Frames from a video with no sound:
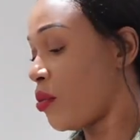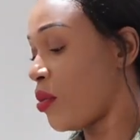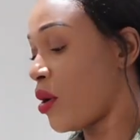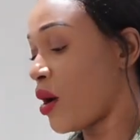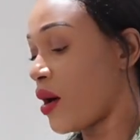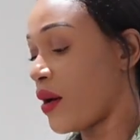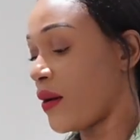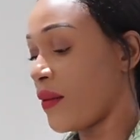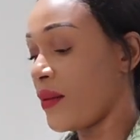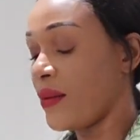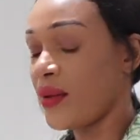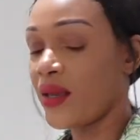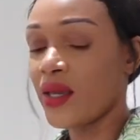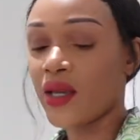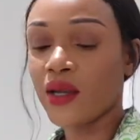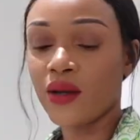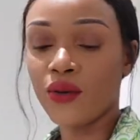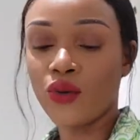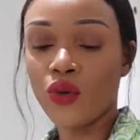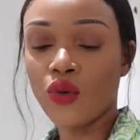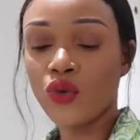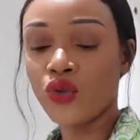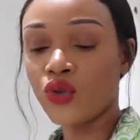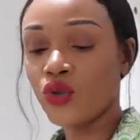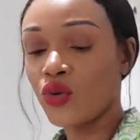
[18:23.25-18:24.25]
but it can
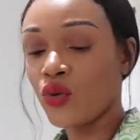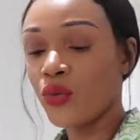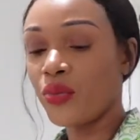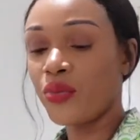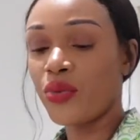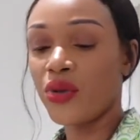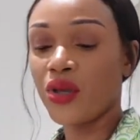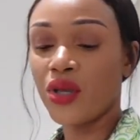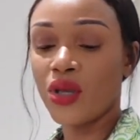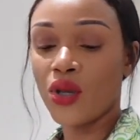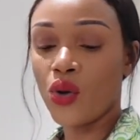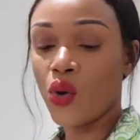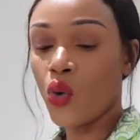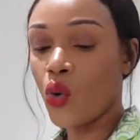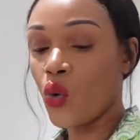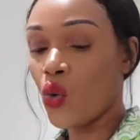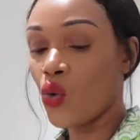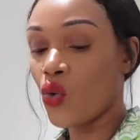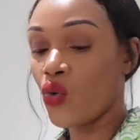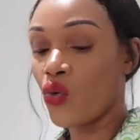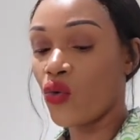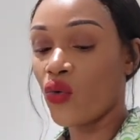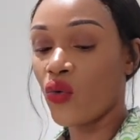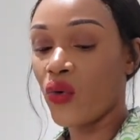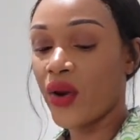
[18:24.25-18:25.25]
also be all
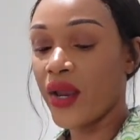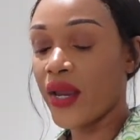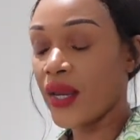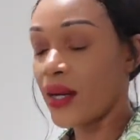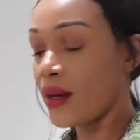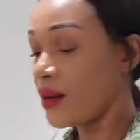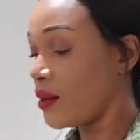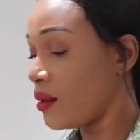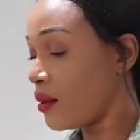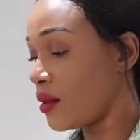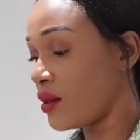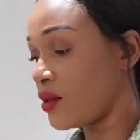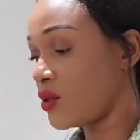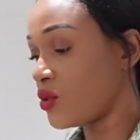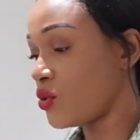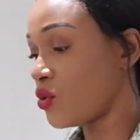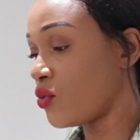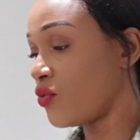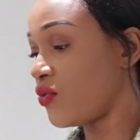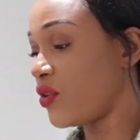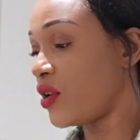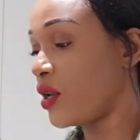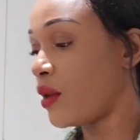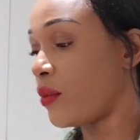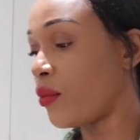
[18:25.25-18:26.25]
green, it's
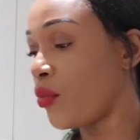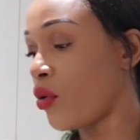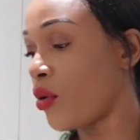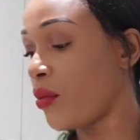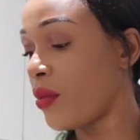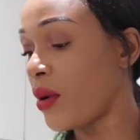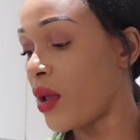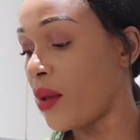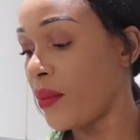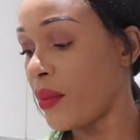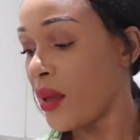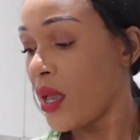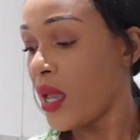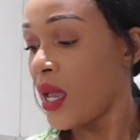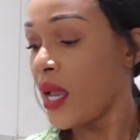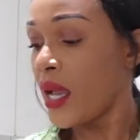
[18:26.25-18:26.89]
not really a problem.